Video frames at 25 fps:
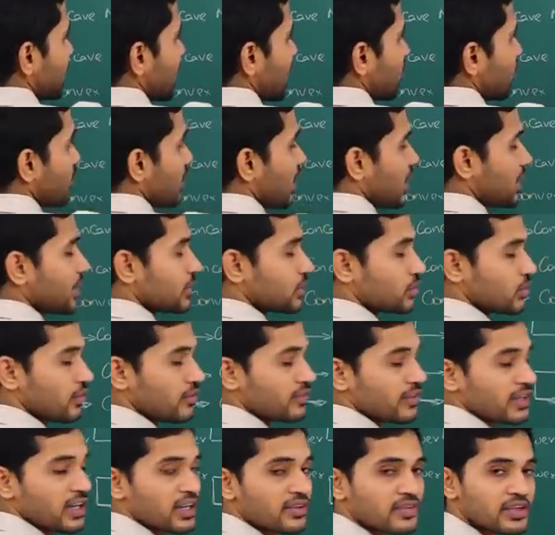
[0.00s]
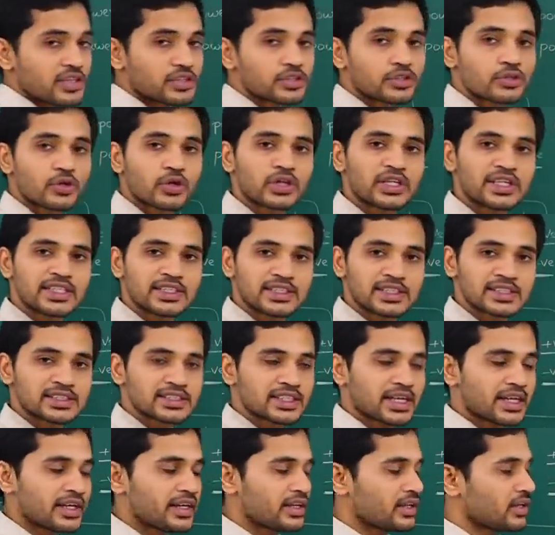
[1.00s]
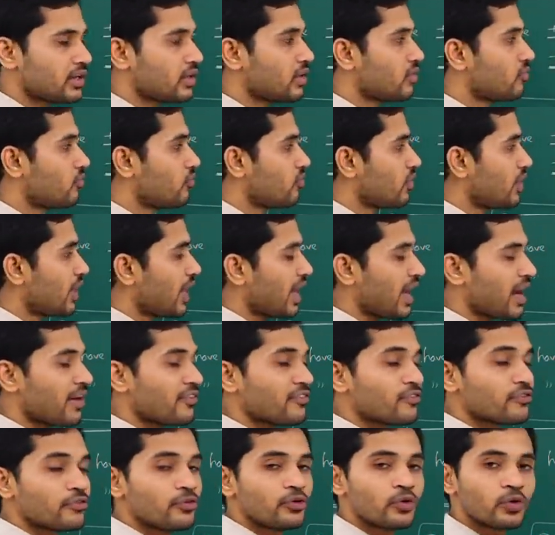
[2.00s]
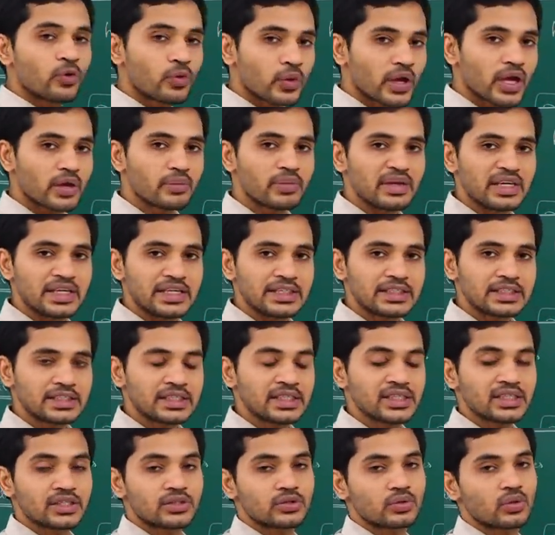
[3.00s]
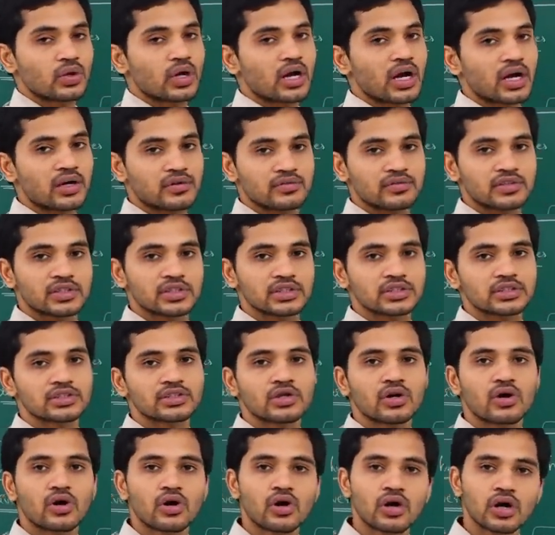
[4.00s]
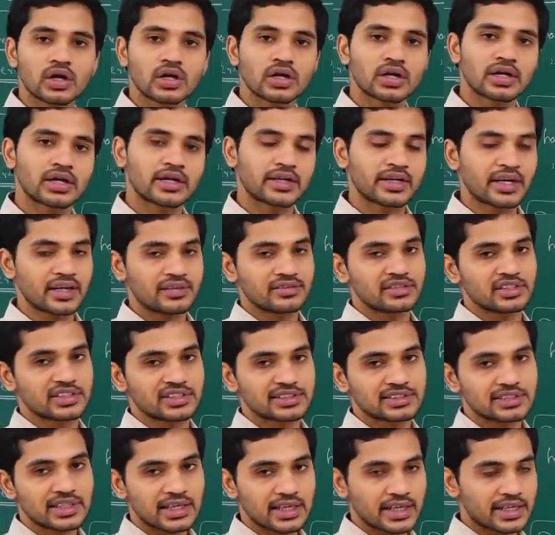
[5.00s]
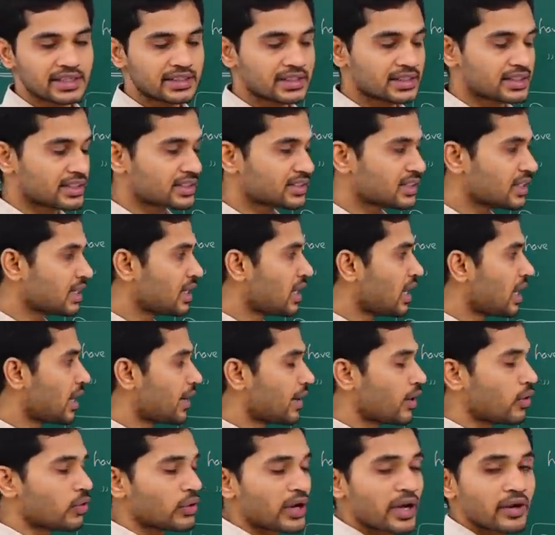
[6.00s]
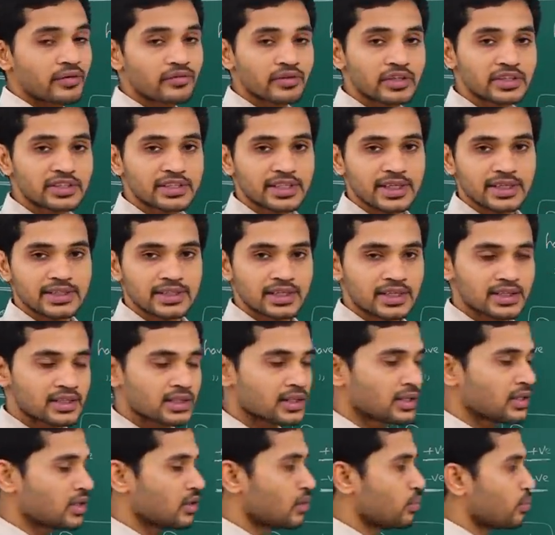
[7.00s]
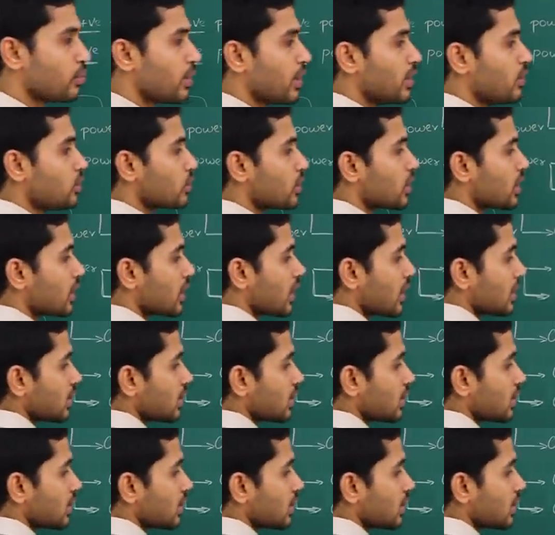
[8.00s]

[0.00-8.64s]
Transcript: same radius of curvature on either side will have no ability to converge or diverge the light rays and how can we say that by looking